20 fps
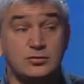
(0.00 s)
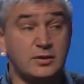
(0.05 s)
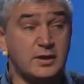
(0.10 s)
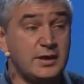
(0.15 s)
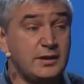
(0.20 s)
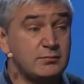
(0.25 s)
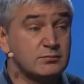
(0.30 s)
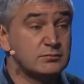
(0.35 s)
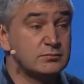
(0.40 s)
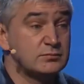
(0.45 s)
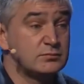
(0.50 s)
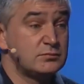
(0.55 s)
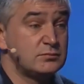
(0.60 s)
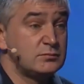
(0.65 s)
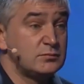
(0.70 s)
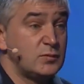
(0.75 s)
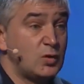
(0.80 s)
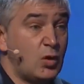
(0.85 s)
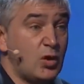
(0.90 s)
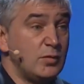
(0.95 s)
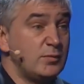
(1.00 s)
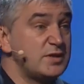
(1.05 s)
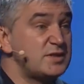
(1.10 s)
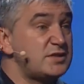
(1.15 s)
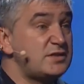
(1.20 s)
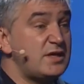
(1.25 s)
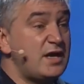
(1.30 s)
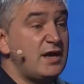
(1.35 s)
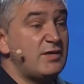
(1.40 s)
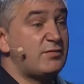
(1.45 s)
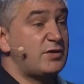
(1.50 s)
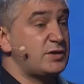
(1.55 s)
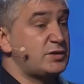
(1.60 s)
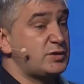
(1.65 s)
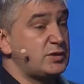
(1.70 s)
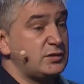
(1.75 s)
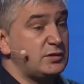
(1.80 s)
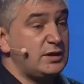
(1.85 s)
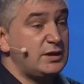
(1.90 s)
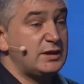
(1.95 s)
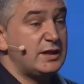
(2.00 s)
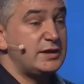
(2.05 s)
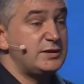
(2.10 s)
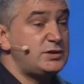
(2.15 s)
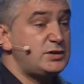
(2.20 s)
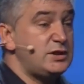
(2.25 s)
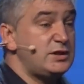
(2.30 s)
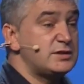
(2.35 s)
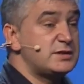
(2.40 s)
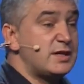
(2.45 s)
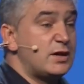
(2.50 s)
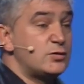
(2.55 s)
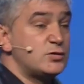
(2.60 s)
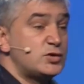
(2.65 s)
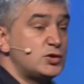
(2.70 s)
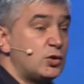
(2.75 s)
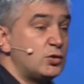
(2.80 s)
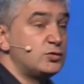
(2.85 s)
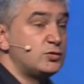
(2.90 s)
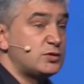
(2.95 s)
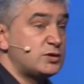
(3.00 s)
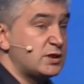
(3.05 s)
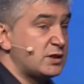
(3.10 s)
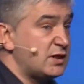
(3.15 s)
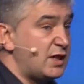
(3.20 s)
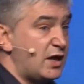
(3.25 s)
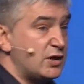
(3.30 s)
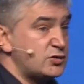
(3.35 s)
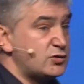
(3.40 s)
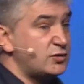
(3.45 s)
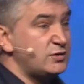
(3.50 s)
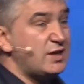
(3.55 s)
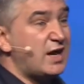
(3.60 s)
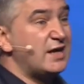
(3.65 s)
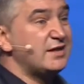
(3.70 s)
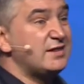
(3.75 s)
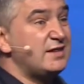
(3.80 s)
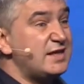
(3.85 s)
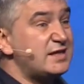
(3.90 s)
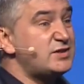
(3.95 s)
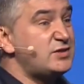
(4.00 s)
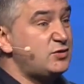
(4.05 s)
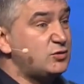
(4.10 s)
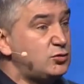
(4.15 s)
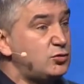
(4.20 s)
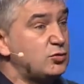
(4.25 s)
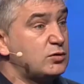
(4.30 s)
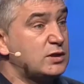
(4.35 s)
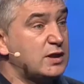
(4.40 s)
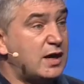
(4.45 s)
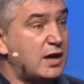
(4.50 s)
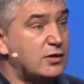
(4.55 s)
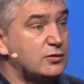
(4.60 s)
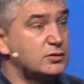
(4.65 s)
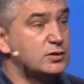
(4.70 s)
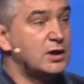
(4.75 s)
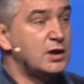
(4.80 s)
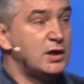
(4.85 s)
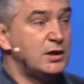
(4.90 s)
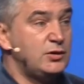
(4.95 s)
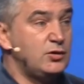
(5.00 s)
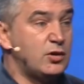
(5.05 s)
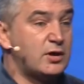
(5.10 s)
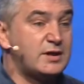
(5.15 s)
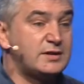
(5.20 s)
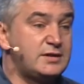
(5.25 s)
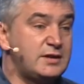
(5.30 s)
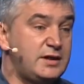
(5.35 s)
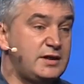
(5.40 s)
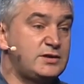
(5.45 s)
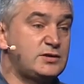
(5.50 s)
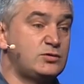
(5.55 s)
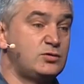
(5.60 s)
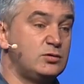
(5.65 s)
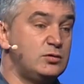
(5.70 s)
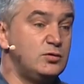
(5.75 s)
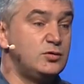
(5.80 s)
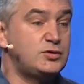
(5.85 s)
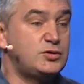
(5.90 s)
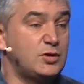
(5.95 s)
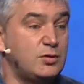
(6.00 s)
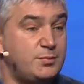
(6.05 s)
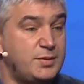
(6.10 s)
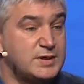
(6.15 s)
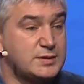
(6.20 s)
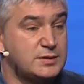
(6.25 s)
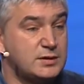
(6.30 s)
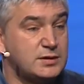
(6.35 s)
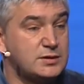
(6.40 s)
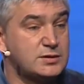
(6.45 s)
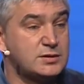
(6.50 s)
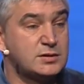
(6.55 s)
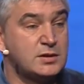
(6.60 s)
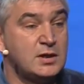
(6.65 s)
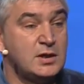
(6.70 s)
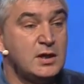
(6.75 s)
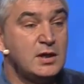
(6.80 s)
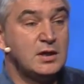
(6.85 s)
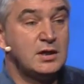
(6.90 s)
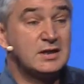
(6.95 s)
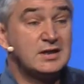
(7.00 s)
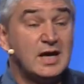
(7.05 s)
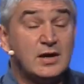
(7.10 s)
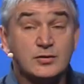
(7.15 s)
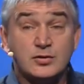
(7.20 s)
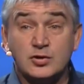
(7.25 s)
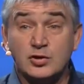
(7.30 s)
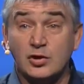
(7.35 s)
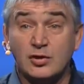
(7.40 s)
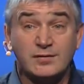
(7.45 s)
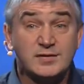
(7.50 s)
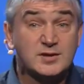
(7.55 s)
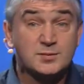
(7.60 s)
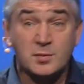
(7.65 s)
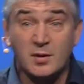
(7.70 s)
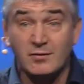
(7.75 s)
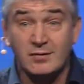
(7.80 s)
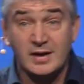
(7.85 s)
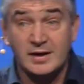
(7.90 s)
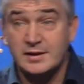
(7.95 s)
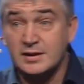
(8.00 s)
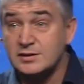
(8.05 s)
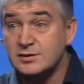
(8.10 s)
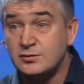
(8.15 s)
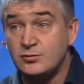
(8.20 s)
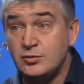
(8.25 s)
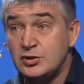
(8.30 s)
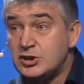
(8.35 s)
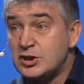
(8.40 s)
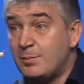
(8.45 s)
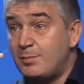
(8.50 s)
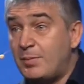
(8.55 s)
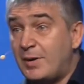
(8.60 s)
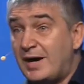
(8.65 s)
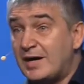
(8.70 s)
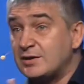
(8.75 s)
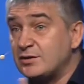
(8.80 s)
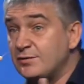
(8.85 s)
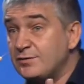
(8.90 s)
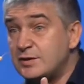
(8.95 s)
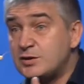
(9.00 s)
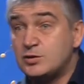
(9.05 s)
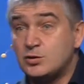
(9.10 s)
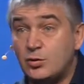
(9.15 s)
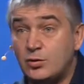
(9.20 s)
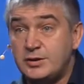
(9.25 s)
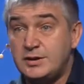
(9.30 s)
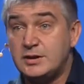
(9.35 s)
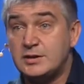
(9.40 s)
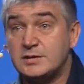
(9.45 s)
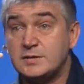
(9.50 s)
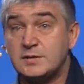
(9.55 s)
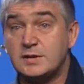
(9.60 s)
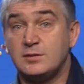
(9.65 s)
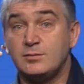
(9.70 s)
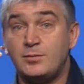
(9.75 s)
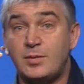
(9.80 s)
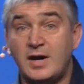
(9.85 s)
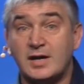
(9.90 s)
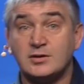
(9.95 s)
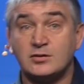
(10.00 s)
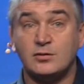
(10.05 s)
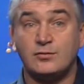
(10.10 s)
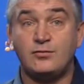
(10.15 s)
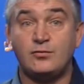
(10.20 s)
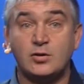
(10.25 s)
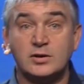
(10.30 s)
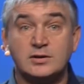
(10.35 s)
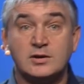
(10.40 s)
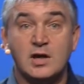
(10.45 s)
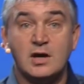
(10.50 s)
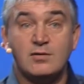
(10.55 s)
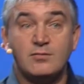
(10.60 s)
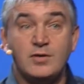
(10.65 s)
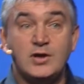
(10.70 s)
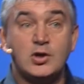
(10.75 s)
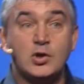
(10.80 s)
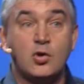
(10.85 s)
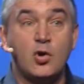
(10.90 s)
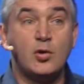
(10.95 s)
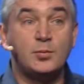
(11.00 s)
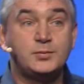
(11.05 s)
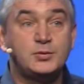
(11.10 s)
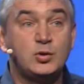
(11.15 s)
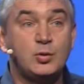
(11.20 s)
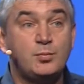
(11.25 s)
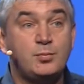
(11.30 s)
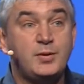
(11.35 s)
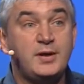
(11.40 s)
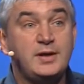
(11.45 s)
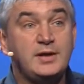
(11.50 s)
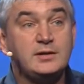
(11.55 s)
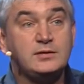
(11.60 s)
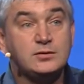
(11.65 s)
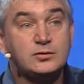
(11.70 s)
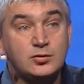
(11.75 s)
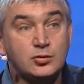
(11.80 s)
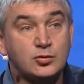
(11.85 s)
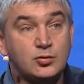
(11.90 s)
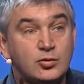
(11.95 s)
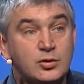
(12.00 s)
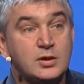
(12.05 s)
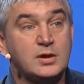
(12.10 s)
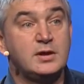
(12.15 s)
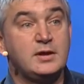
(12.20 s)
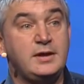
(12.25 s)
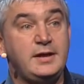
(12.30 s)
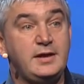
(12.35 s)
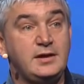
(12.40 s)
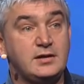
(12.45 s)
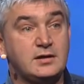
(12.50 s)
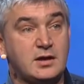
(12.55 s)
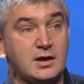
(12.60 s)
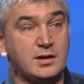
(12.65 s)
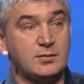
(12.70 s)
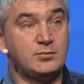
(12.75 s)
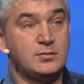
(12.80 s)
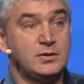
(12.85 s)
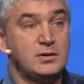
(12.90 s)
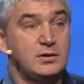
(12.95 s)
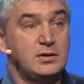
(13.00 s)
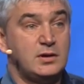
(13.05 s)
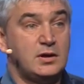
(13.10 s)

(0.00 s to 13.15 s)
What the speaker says: today. Almost everything in IT is now sold to the cloud. So unless you do cloud, you are at a risk to lose your business. Cloud service providers, which are part of this audience and part of what we hope to bring to Ingram